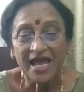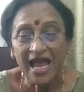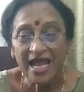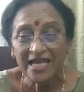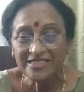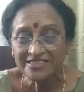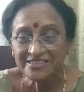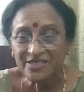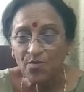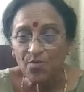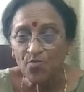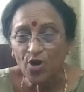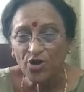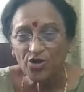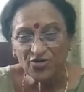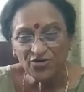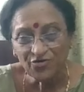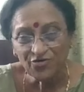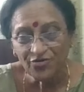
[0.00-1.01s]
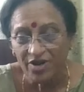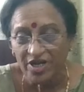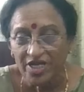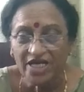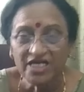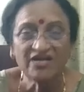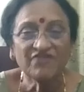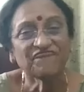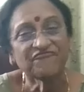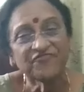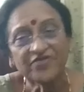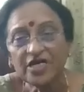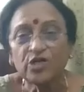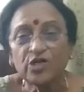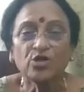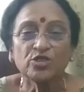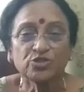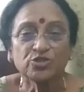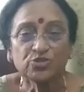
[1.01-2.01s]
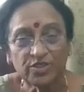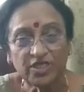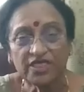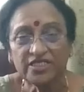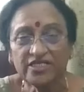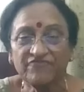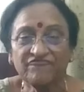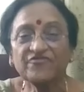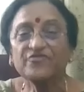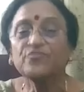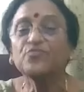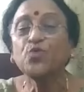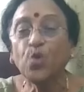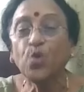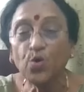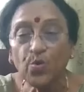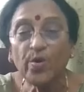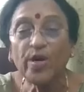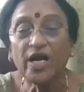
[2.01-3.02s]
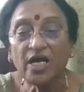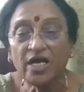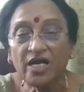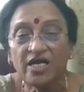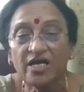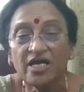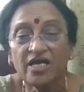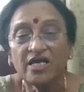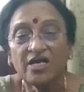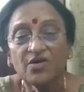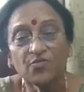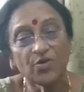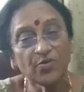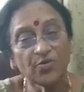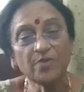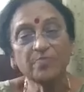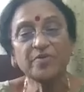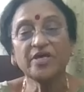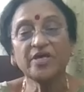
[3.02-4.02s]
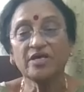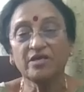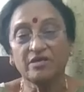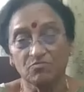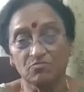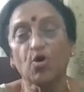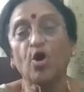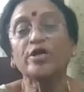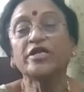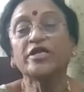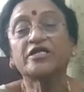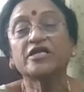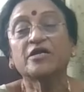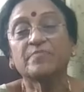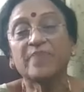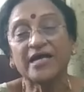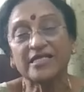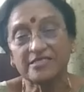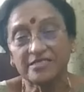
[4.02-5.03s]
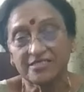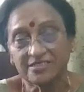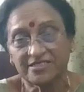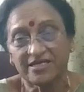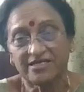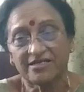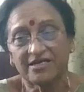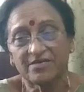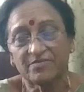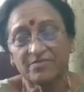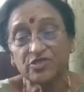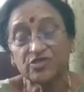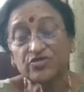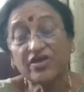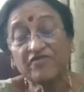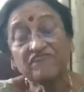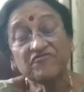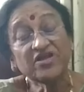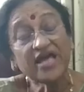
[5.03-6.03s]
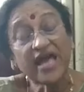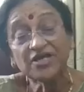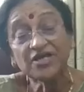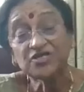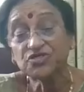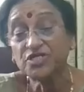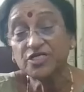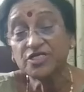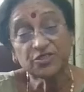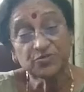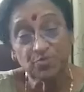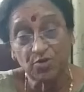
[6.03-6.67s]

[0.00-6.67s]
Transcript: and somewhat, a little fear also that if we don't work, we will be monitored by this program. So every action is